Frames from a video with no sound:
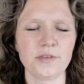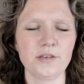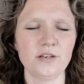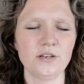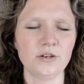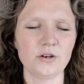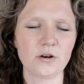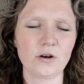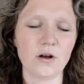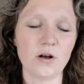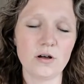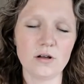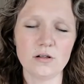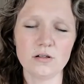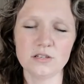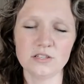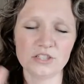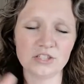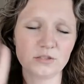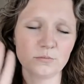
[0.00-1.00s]
you're all
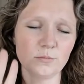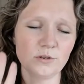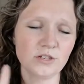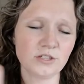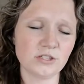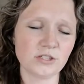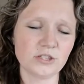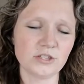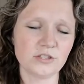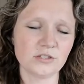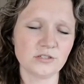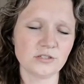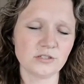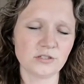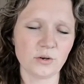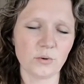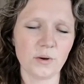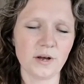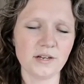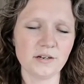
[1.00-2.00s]
a smudge,
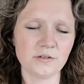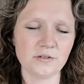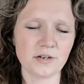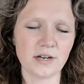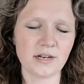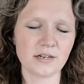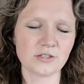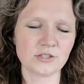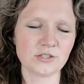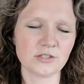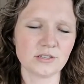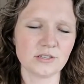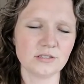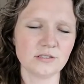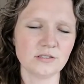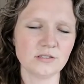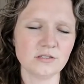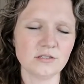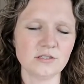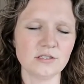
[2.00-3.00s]
so I don't actually get
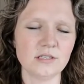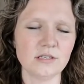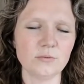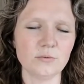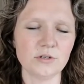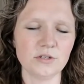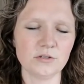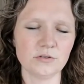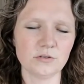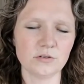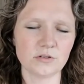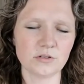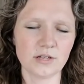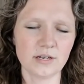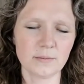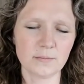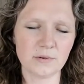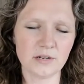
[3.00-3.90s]
to see what you look like,